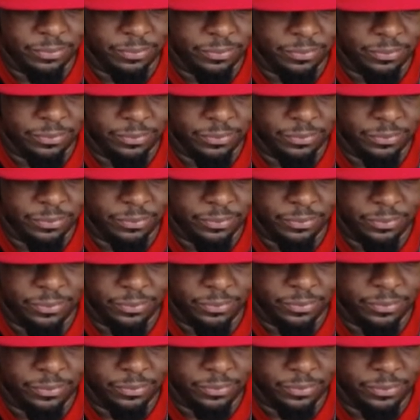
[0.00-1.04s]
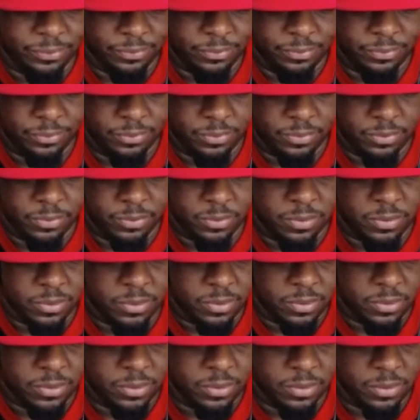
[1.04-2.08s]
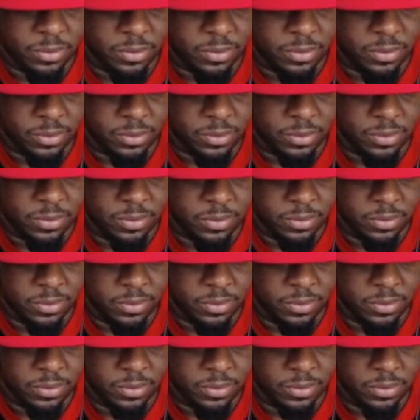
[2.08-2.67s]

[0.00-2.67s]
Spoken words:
(no one is talking)